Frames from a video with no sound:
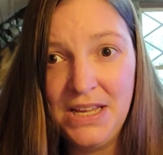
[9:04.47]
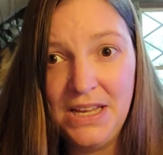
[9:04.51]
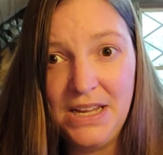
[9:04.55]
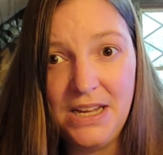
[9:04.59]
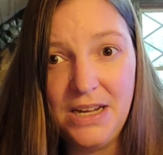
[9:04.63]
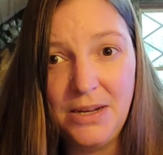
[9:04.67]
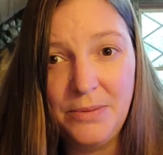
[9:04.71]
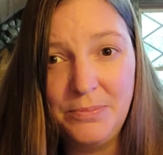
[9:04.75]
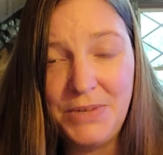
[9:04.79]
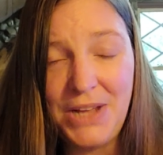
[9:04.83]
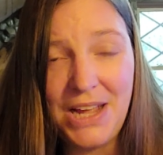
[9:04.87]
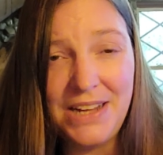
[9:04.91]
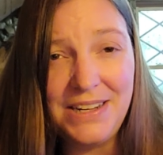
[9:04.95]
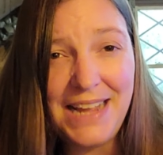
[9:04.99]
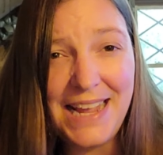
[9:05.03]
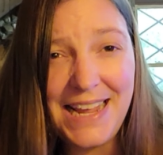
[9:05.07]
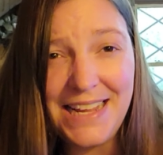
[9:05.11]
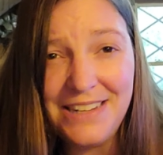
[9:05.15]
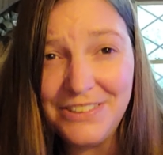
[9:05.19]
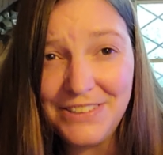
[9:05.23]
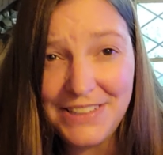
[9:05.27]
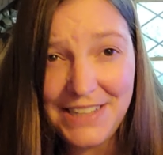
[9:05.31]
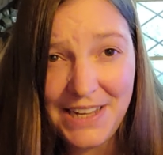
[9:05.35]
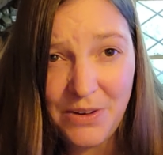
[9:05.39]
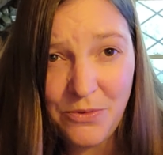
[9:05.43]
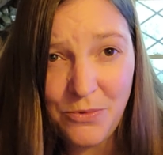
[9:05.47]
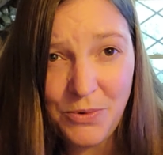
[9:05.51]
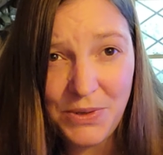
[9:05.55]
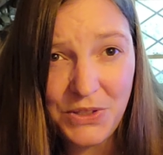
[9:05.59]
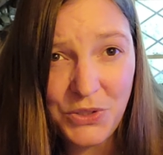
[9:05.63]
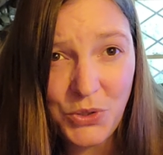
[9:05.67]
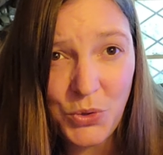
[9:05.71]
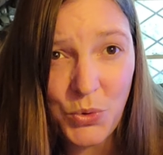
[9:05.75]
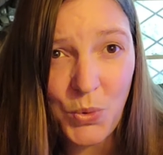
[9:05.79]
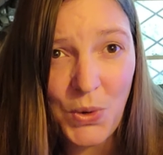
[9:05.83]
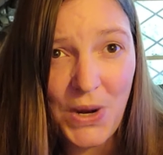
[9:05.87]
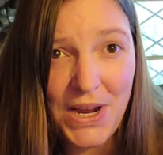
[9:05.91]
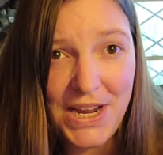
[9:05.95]
not handling it
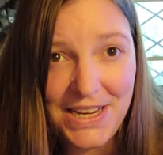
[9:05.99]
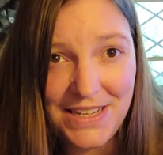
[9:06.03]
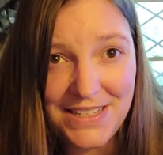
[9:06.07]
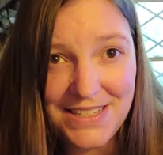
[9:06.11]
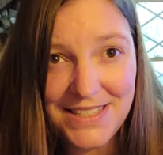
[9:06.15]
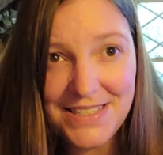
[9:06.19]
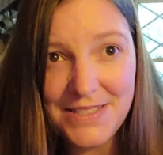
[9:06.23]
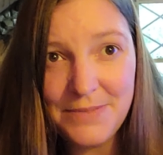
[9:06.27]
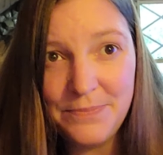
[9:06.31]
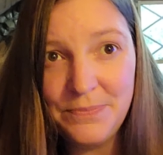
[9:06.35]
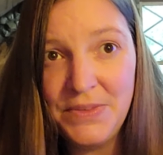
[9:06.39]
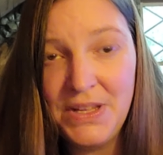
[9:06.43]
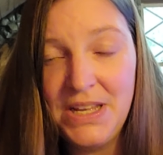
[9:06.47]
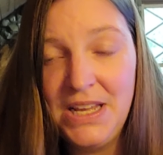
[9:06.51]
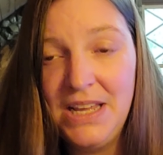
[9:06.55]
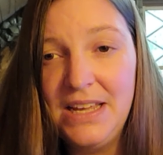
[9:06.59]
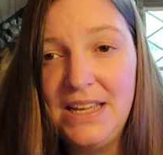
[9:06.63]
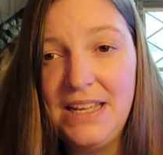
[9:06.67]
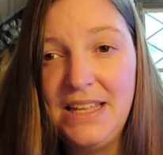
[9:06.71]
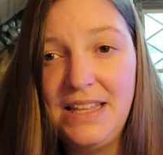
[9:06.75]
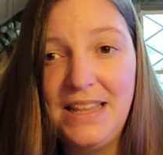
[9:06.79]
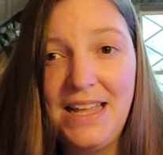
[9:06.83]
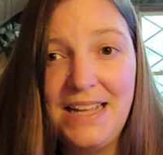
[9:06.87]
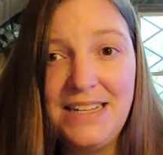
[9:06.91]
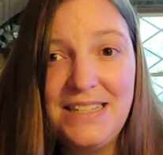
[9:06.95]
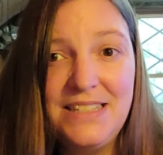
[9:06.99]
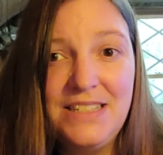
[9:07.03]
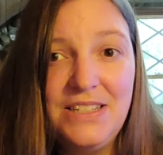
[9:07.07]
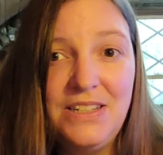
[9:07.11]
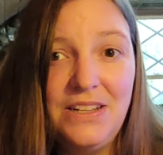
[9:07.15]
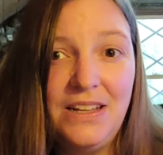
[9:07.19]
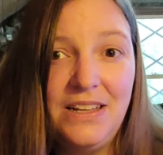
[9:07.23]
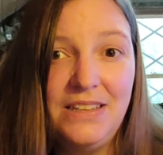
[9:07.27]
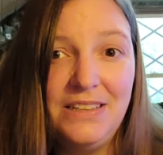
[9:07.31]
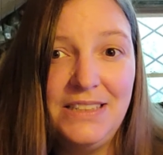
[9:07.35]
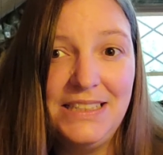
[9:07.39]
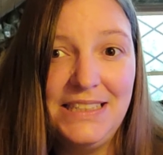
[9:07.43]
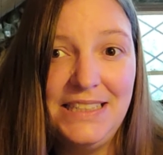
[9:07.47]
with grace. And that's,
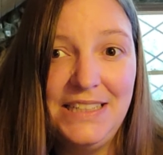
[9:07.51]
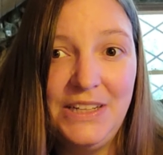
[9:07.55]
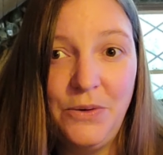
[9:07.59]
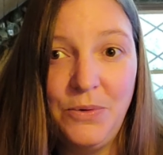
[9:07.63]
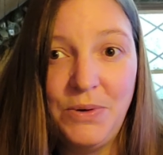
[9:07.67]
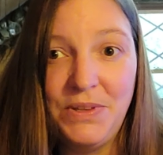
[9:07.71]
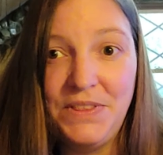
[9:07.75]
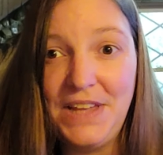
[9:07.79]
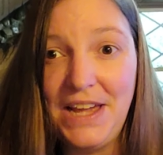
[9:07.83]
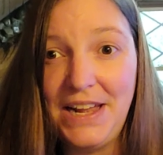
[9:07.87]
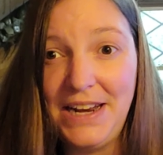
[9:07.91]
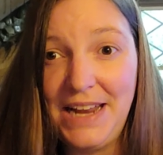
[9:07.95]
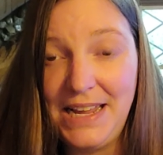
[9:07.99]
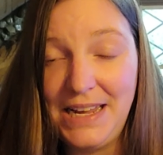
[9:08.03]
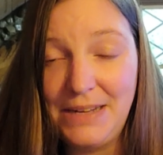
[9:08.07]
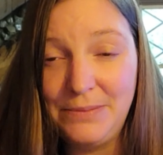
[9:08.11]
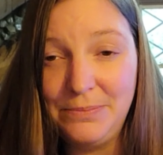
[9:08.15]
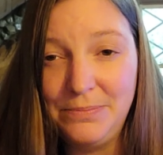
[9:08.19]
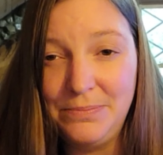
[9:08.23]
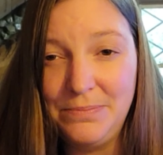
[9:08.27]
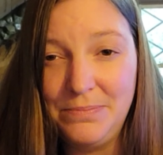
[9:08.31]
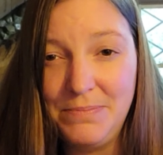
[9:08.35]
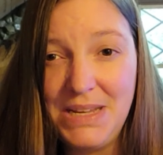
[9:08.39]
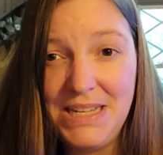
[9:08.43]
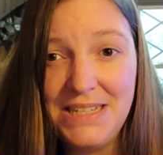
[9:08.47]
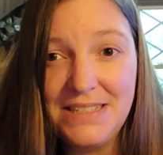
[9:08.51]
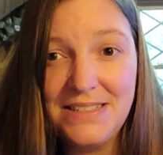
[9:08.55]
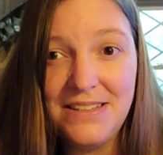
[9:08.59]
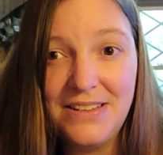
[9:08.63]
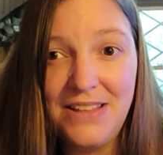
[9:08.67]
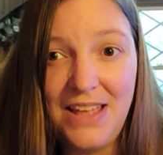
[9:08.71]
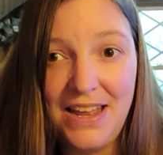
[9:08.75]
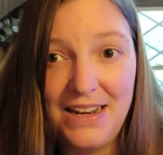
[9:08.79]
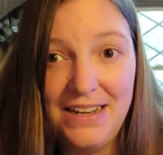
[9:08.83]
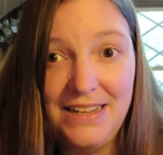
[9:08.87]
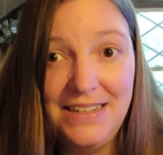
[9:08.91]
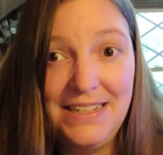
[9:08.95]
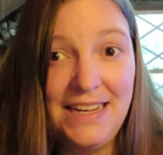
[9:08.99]
what that means a
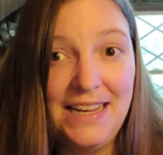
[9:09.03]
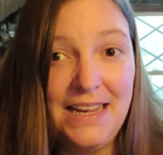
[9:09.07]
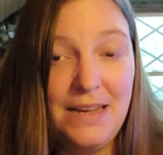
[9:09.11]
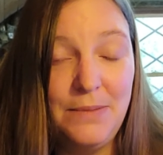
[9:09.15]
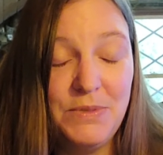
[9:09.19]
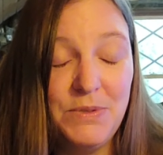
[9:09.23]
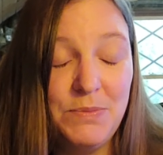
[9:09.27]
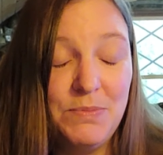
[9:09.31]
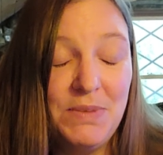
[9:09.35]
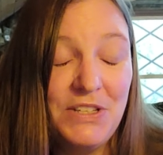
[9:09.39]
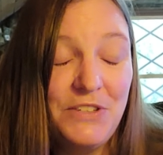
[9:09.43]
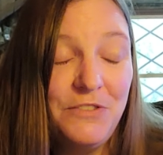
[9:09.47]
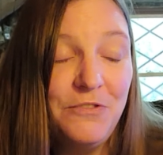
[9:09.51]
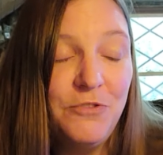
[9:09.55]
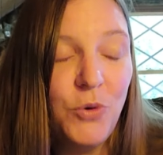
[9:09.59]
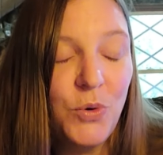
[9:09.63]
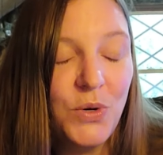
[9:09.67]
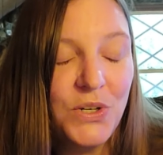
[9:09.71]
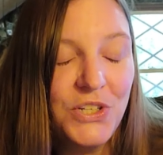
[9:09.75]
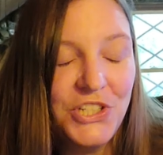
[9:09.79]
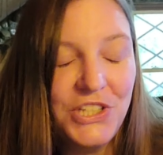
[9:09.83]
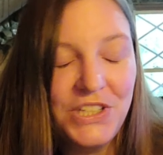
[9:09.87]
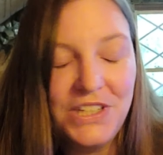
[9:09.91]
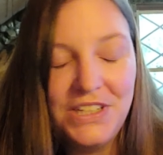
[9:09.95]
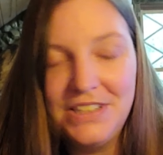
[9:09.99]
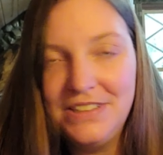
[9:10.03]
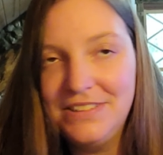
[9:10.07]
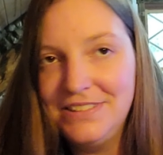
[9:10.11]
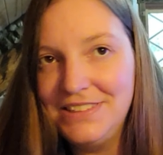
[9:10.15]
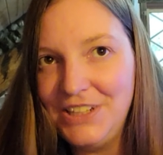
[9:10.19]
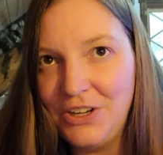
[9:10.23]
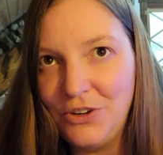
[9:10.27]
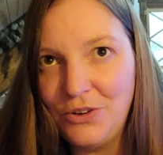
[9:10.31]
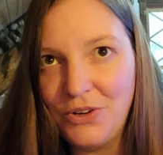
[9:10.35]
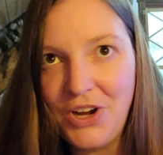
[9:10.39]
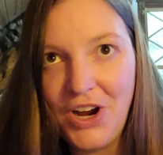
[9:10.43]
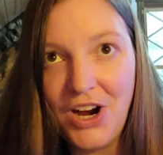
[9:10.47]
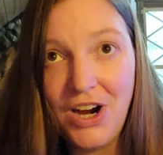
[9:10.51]
lot of times.
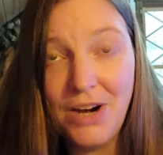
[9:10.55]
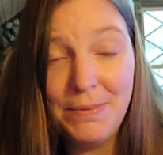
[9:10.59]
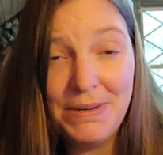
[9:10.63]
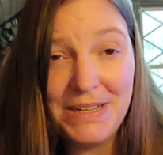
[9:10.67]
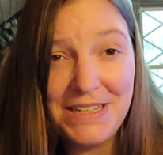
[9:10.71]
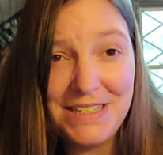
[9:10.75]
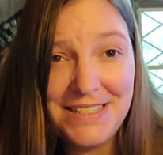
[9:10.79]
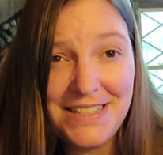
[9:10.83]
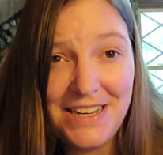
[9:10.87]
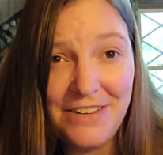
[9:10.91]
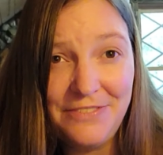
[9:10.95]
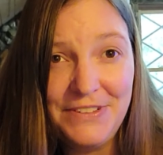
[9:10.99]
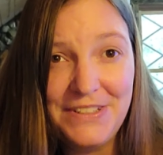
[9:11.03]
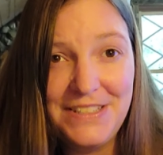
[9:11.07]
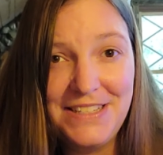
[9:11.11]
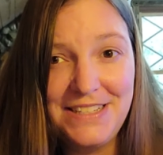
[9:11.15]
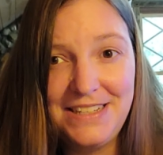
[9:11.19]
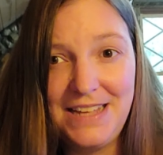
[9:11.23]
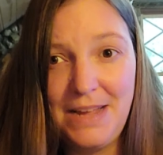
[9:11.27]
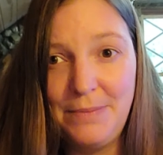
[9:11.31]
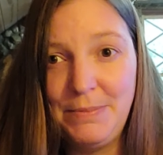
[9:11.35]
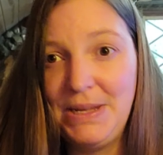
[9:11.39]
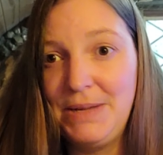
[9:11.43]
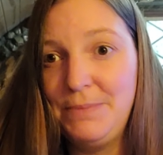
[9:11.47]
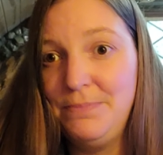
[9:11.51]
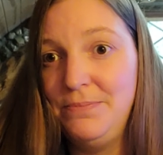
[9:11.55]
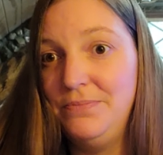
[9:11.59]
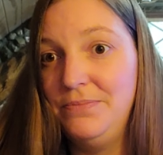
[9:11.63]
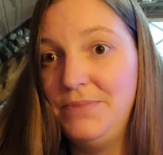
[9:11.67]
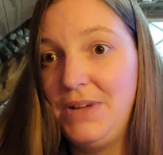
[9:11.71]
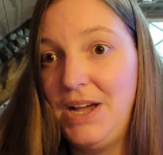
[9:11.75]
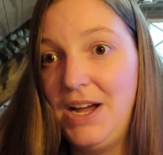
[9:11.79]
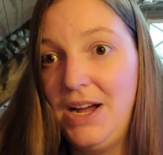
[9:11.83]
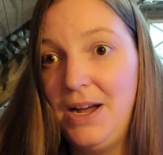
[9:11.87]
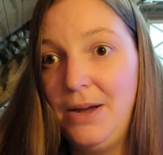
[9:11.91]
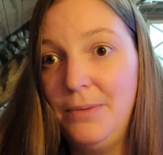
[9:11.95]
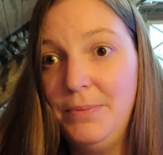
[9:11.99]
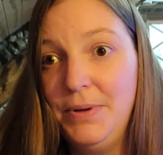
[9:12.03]
Misfortune, karmic stuff is coming
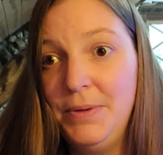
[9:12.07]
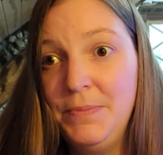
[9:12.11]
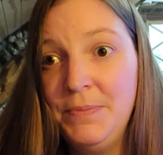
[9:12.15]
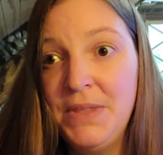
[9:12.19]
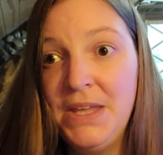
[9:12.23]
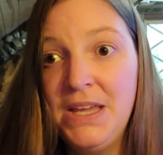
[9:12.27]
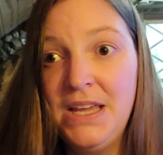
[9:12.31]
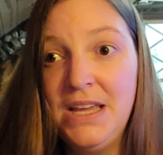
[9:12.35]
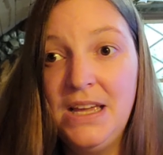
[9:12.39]
up.